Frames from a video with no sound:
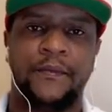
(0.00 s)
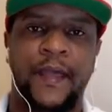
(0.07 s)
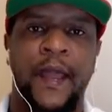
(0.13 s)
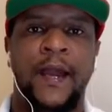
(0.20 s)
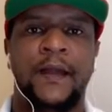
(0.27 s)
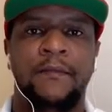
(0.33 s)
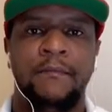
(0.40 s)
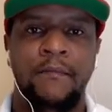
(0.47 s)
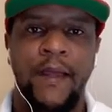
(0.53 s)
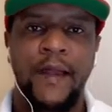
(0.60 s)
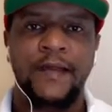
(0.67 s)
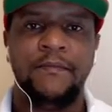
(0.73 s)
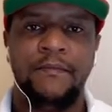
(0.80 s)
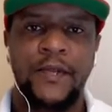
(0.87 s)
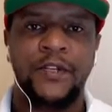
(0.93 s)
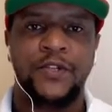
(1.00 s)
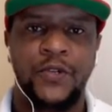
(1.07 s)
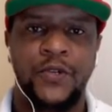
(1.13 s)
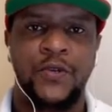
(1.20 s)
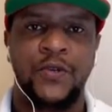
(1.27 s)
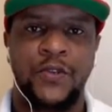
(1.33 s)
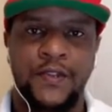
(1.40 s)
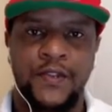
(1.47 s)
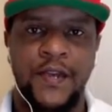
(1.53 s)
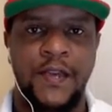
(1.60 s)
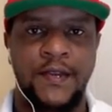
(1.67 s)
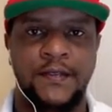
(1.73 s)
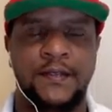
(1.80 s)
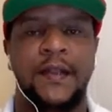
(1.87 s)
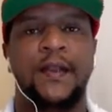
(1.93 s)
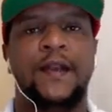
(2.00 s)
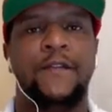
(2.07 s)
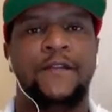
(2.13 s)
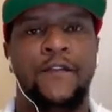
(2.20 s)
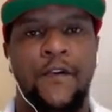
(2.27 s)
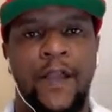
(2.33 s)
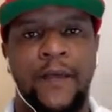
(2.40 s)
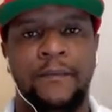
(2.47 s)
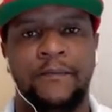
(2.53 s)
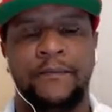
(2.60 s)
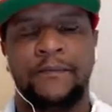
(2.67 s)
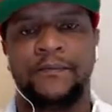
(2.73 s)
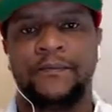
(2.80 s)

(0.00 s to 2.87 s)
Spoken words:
and made me to do things for him.